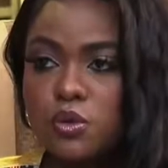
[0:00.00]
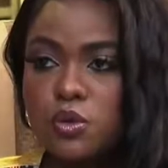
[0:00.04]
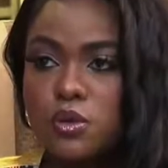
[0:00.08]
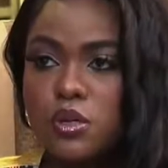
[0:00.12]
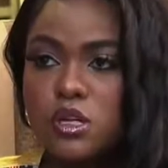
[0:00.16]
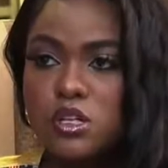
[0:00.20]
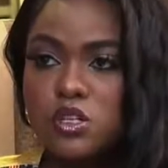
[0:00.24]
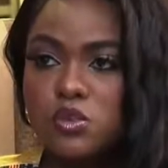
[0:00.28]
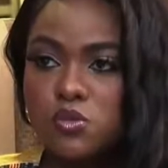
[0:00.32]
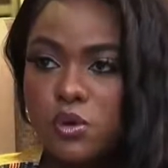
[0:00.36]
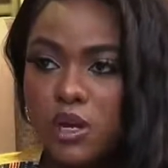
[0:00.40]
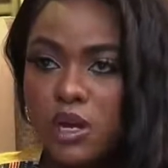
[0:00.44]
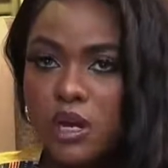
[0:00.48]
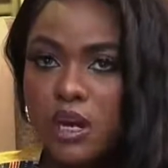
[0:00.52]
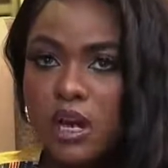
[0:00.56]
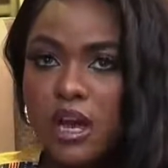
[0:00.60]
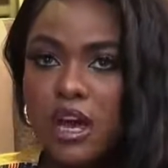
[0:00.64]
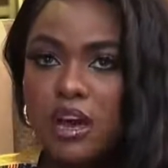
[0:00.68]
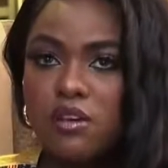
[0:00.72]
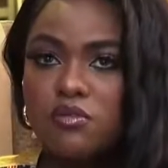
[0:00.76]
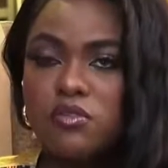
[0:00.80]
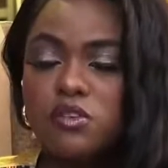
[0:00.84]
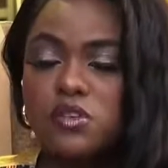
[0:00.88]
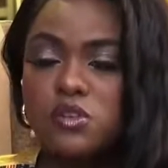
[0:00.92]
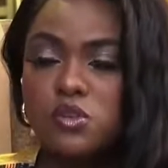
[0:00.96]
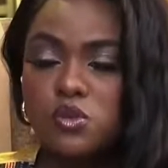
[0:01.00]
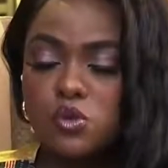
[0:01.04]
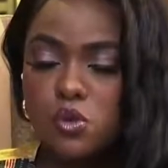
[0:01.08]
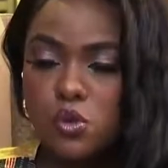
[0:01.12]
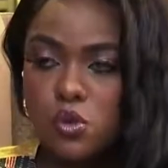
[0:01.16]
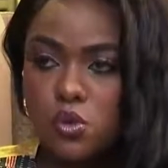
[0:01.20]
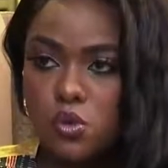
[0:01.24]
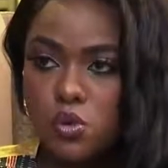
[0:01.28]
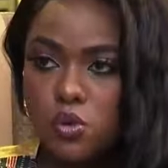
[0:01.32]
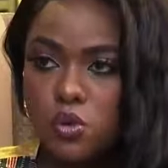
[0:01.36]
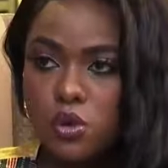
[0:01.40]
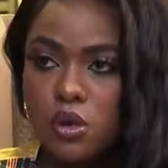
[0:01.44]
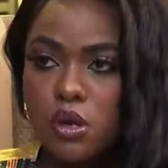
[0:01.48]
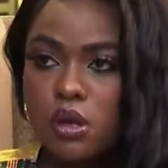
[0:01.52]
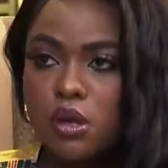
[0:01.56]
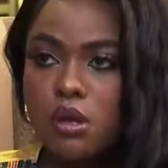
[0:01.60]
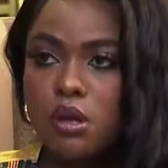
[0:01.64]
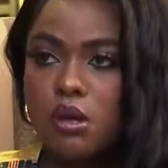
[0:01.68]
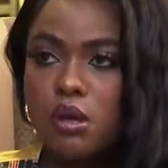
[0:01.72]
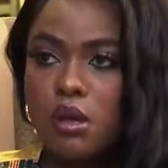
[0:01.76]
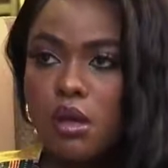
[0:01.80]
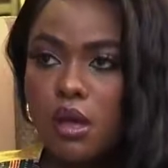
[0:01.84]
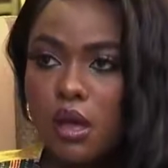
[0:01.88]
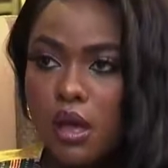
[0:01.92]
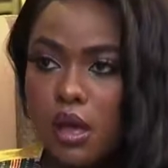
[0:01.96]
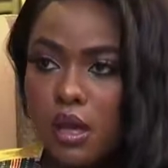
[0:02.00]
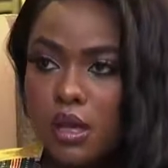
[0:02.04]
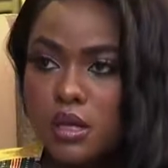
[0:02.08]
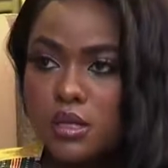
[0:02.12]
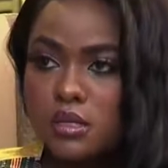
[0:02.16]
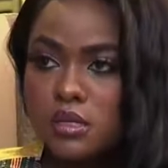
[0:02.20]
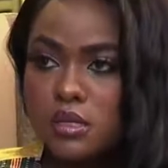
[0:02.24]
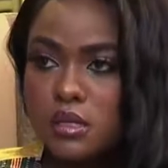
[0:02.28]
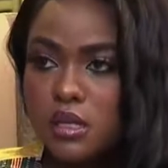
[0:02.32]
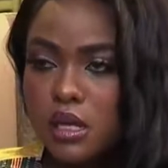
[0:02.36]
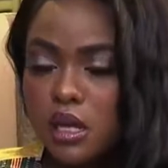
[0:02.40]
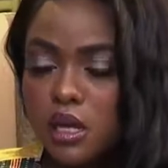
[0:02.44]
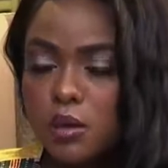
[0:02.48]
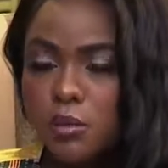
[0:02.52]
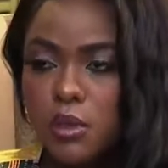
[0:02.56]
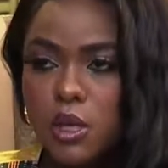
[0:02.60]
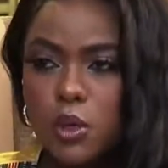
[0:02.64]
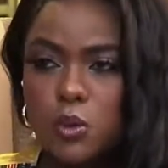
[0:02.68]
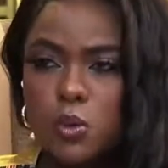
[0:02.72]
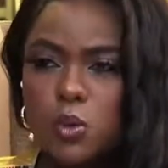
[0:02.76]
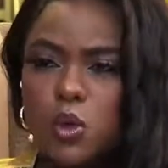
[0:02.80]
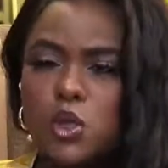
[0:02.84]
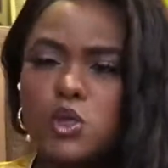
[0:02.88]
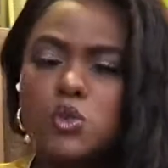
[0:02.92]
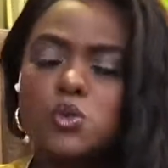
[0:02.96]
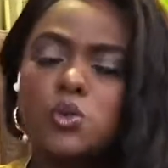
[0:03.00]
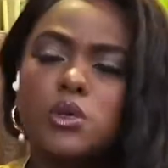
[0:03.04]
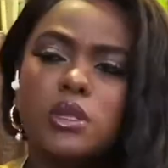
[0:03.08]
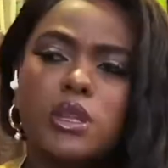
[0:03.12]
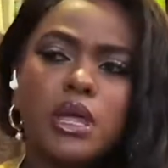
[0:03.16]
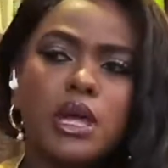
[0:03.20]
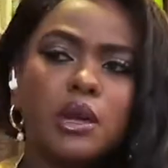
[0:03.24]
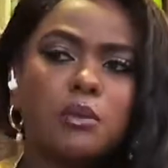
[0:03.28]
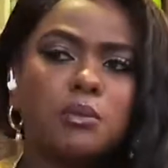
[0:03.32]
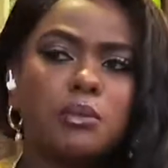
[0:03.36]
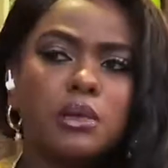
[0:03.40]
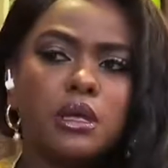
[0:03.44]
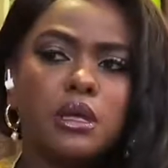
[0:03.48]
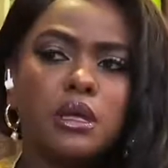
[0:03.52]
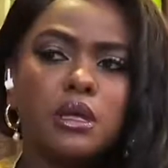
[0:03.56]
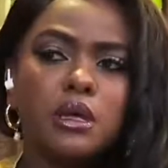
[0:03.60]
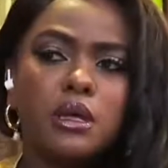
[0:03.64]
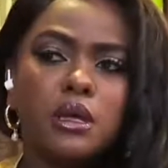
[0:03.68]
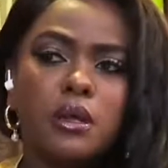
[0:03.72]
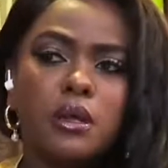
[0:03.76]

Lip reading: Does Raila have his own end game, and what would that be?